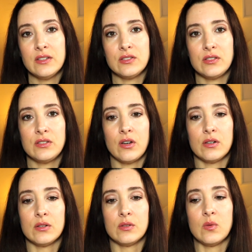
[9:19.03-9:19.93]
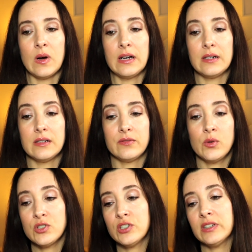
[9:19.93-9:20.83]
So
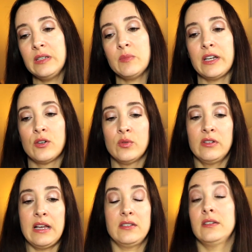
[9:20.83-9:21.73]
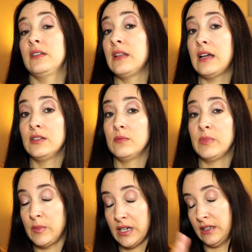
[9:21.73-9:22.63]
fortunately, my
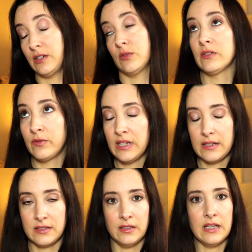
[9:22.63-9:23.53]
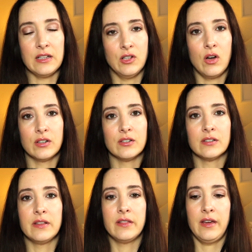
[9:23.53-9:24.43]
modeling career lasted a lot
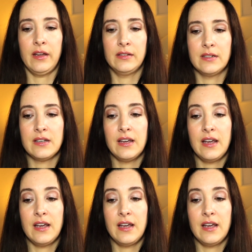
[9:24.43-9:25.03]
longer than